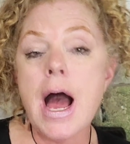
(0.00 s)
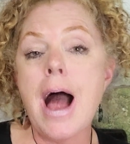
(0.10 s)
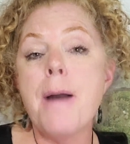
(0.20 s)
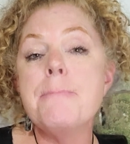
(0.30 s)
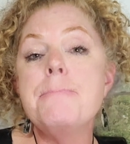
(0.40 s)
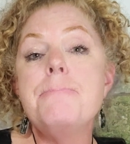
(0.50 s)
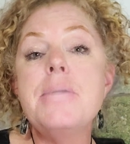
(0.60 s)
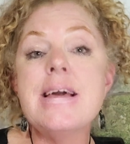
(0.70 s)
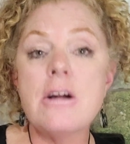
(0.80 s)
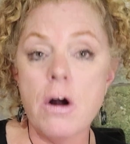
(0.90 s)
I'm
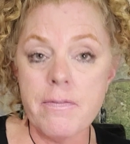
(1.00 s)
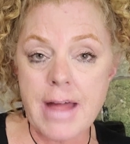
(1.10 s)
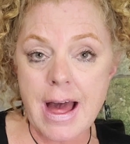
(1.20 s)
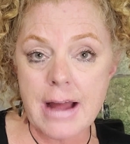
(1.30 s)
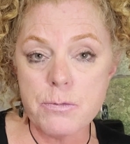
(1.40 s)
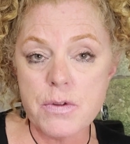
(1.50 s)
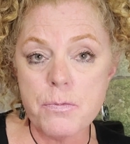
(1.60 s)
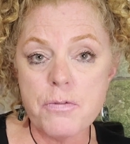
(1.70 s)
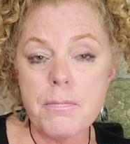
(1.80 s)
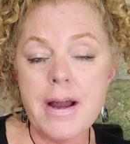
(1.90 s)
big on that
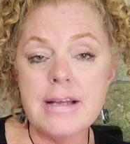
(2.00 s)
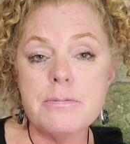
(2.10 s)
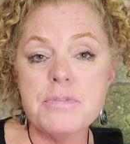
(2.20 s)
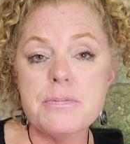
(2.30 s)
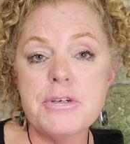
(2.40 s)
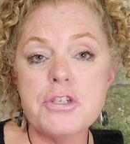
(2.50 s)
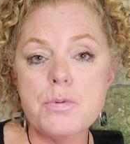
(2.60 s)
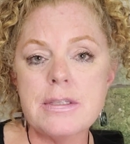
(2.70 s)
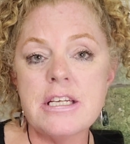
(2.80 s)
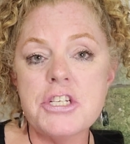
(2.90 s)
with my
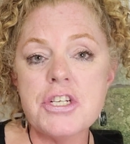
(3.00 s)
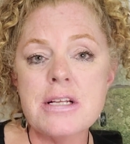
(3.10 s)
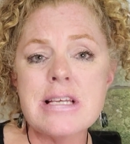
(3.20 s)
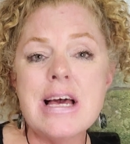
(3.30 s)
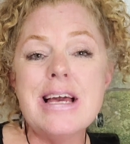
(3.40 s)
spiritual teachings.